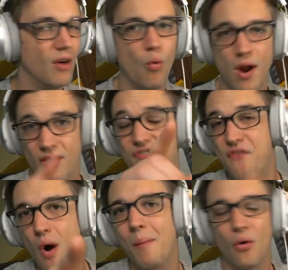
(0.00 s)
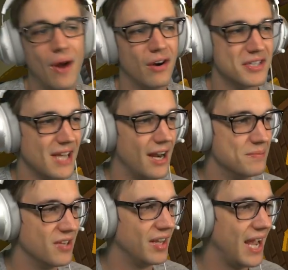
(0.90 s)
one of the former rarest
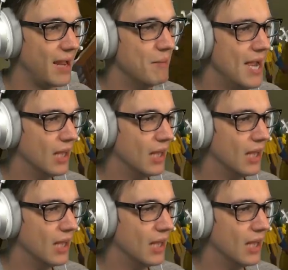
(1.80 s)
items in the game.